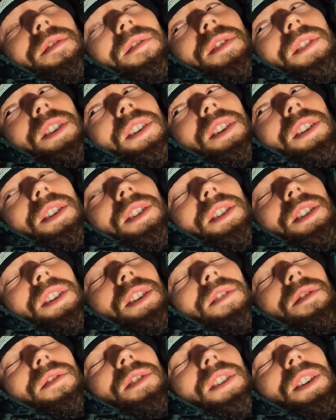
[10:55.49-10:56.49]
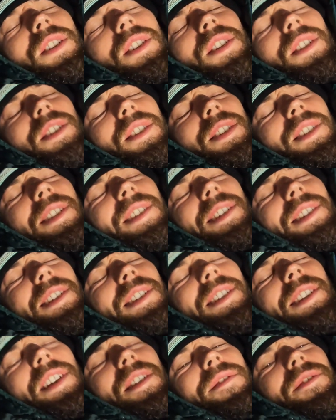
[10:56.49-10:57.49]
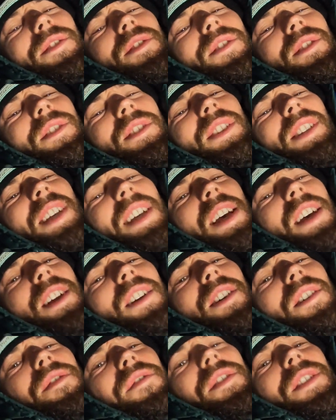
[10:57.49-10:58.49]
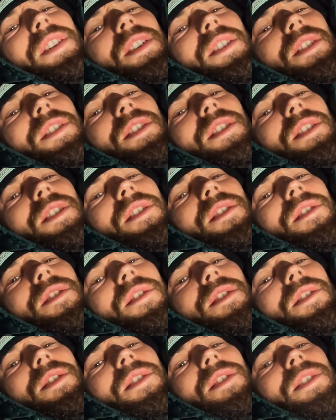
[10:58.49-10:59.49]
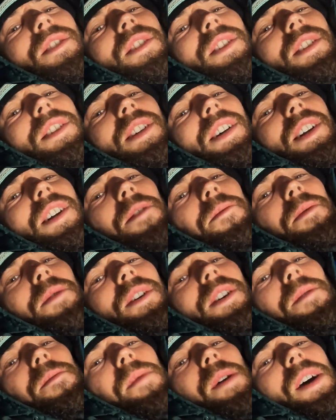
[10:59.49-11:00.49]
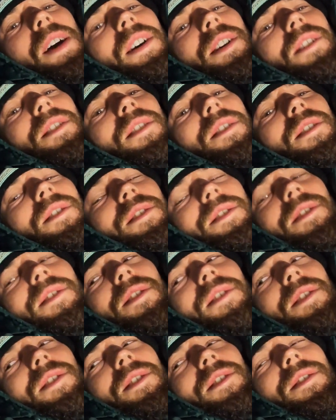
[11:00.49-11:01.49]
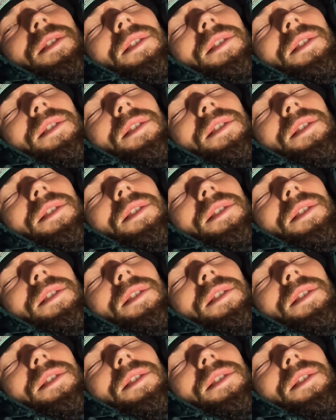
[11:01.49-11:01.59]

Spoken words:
The sunrise is at 7:10, I think, so I need to get up and get packed because,